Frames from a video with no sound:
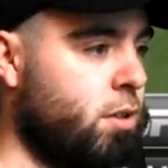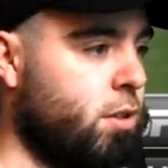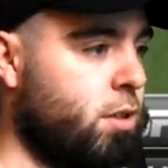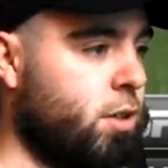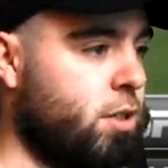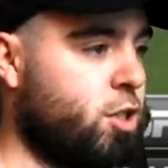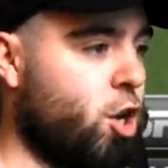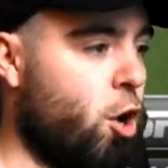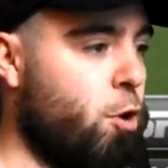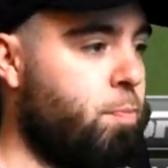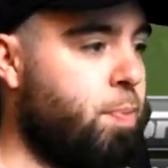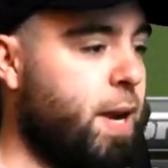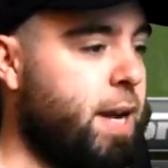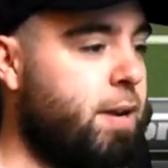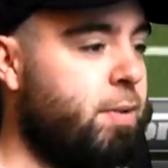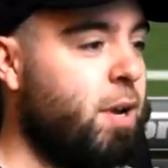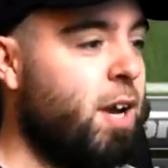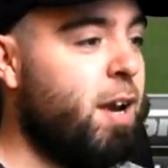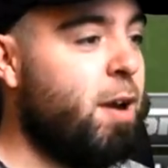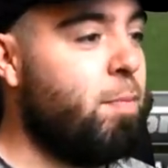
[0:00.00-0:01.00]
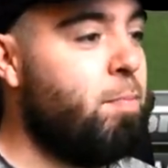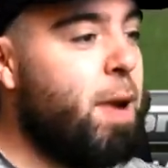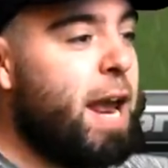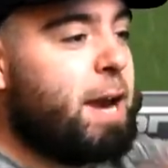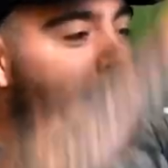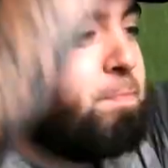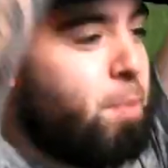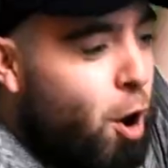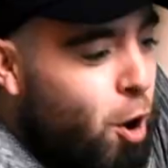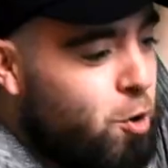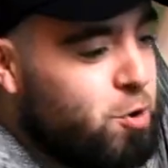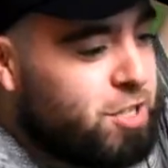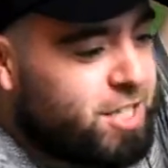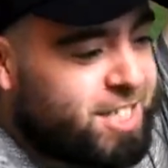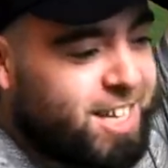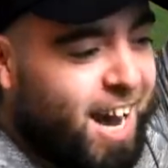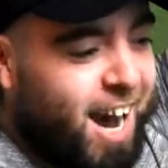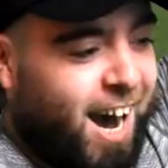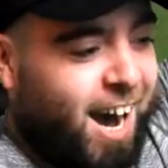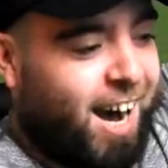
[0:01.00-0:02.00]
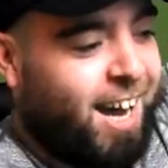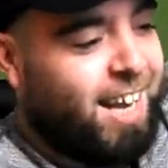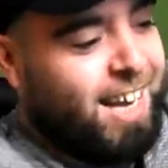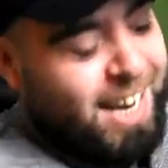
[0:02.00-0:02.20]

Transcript: Let's go, big, big Brewster.